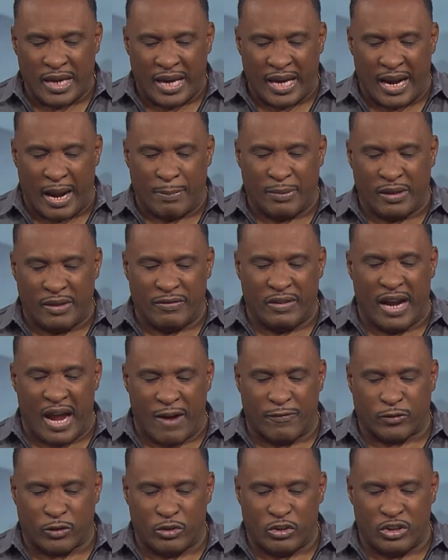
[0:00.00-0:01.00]
And I believe that
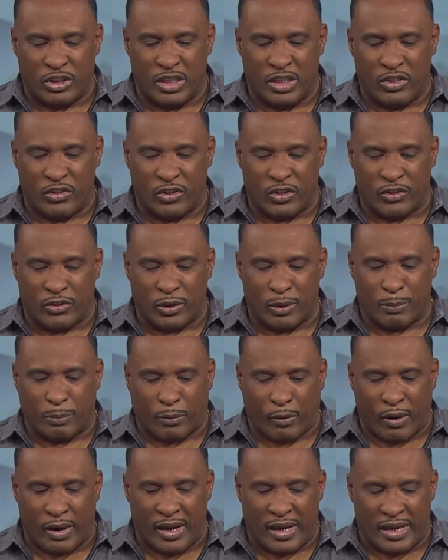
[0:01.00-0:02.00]
after Jesus
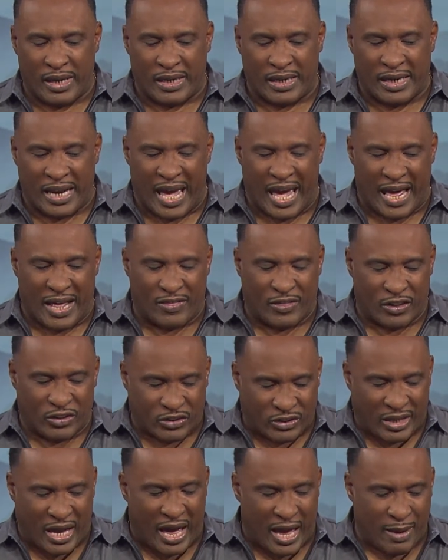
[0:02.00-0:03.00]
prayed and had
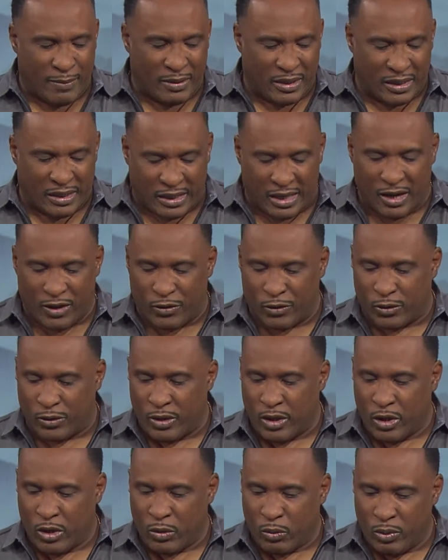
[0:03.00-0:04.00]
this time together
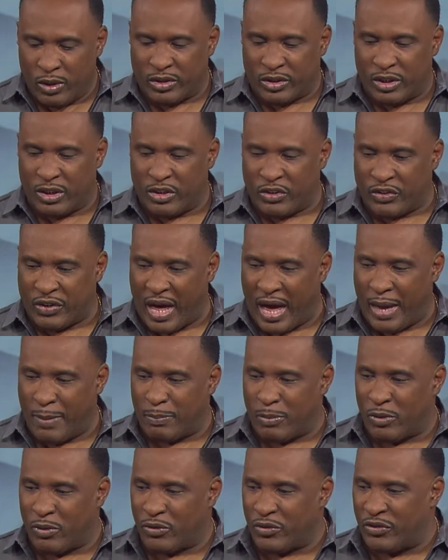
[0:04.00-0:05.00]
with the
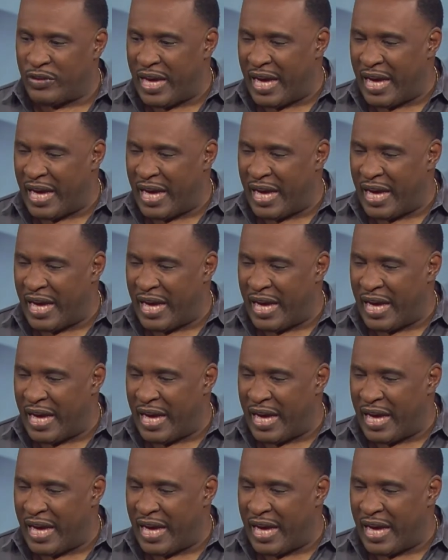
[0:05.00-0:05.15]
disciples,